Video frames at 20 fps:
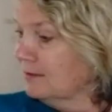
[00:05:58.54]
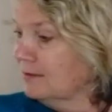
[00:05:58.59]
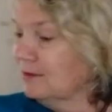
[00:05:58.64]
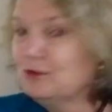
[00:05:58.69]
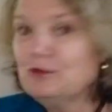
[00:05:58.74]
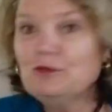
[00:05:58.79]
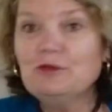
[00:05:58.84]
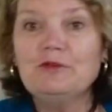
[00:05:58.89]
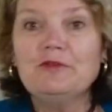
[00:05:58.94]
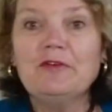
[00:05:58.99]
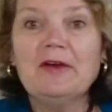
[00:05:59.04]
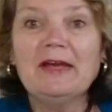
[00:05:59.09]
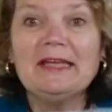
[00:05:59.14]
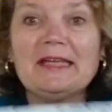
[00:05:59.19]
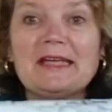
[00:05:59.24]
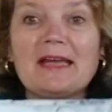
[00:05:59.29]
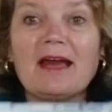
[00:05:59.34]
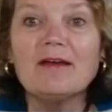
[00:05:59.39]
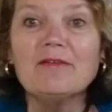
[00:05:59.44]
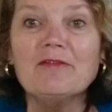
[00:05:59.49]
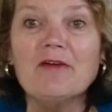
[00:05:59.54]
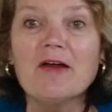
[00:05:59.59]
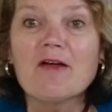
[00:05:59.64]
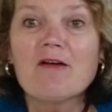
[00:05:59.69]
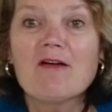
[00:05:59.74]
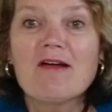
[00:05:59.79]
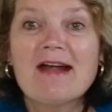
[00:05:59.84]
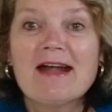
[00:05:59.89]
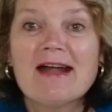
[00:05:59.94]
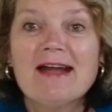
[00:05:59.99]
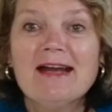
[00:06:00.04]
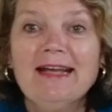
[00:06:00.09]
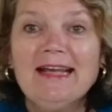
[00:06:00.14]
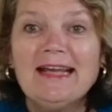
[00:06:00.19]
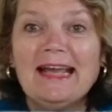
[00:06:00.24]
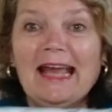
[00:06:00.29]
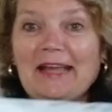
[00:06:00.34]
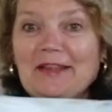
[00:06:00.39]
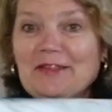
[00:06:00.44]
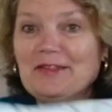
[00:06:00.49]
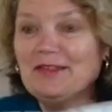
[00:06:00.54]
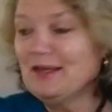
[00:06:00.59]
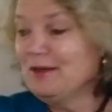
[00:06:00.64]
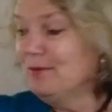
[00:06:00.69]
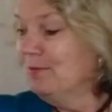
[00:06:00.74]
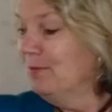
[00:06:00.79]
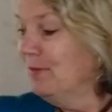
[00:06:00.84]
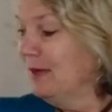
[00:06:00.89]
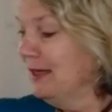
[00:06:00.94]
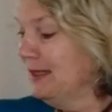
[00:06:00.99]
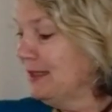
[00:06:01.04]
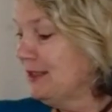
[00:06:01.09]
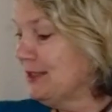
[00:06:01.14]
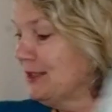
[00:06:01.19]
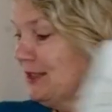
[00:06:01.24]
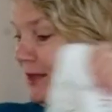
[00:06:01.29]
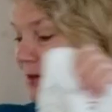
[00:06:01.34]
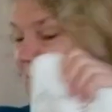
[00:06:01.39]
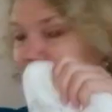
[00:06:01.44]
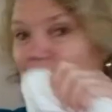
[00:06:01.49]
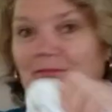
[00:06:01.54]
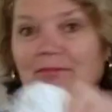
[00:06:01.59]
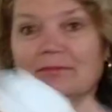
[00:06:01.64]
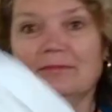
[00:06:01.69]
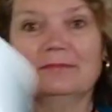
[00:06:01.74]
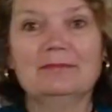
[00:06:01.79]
duvet cover. And then make some...